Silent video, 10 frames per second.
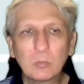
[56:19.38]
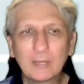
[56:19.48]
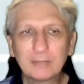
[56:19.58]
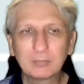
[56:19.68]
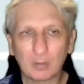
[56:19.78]

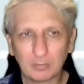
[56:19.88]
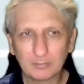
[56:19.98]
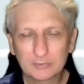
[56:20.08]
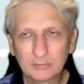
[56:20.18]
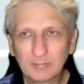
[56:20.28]
And then there are
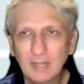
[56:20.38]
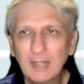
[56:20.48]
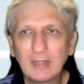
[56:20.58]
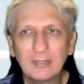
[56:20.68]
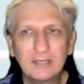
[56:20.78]
wicked
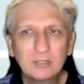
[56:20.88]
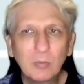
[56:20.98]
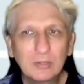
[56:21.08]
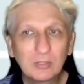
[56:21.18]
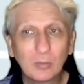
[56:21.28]
problems.
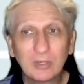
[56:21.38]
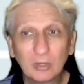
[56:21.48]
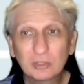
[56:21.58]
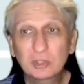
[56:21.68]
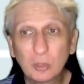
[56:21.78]

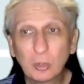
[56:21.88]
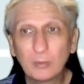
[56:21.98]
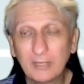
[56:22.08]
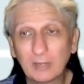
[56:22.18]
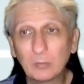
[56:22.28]
These are ones that
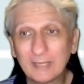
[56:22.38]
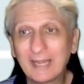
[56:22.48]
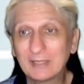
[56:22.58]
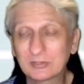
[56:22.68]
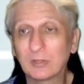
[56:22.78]
we're not
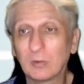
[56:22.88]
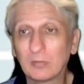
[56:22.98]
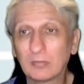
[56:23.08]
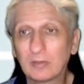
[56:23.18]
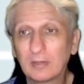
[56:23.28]
sure we,
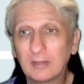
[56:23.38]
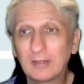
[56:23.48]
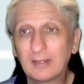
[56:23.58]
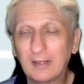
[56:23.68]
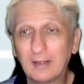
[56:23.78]
we can
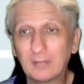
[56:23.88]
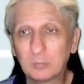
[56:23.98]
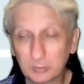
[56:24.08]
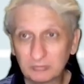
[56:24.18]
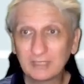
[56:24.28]
solve.
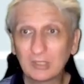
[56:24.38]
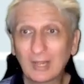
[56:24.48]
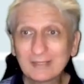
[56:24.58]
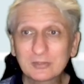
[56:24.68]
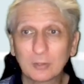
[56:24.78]

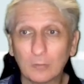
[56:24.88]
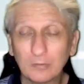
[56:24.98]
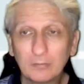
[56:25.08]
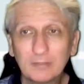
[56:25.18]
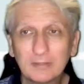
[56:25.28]
Um, we'd really
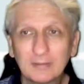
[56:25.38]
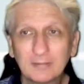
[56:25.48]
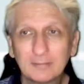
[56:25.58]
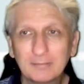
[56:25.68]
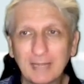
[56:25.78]
like to
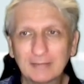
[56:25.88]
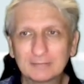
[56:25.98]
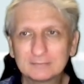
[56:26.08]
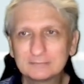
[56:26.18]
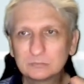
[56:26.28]
solve them,
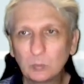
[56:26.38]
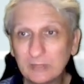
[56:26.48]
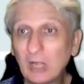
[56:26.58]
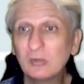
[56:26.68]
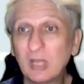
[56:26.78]

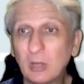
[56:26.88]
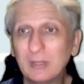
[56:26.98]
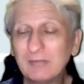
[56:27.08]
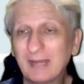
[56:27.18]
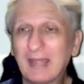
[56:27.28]
but
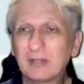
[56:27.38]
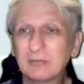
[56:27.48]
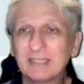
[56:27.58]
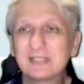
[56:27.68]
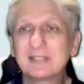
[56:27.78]
we don't
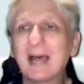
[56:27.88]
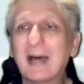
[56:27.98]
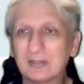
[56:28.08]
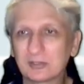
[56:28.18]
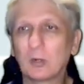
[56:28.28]
know even
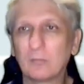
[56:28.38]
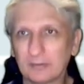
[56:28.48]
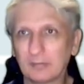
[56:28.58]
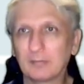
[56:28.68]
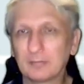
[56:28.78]
how to really
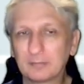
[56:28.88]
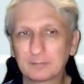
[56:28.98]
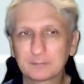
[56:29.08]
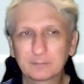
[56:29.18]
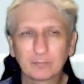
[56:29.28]
start
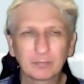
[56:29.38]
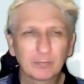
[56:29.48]
solving them.